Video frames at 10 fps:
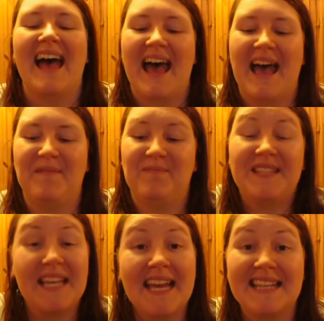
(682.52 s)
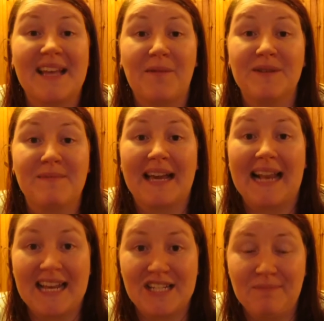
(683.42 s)
Um, so yes, that was my
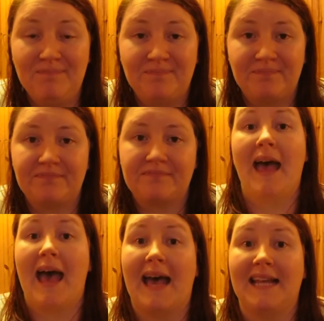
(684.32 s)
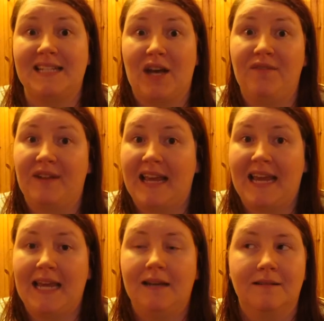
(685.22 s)
collection. And
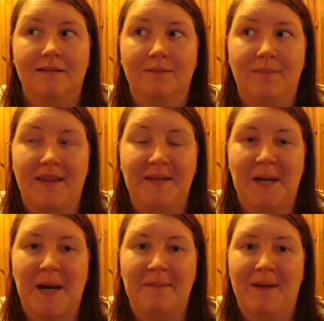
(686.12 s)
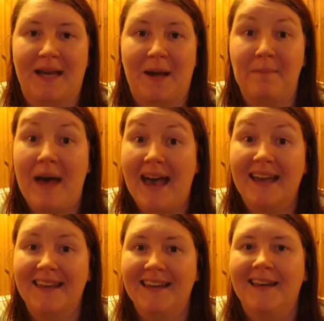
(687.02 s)
hopefully by the time I come
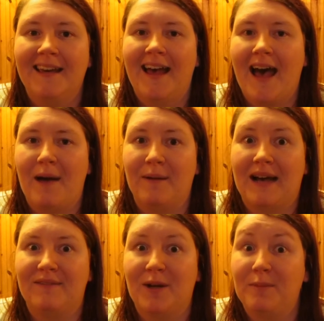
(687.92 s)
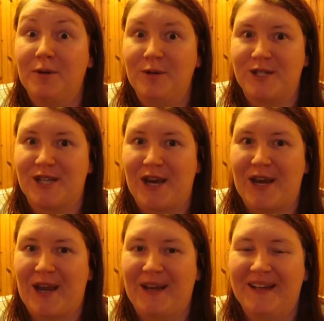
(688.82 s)
back, I will have a lot more to show you.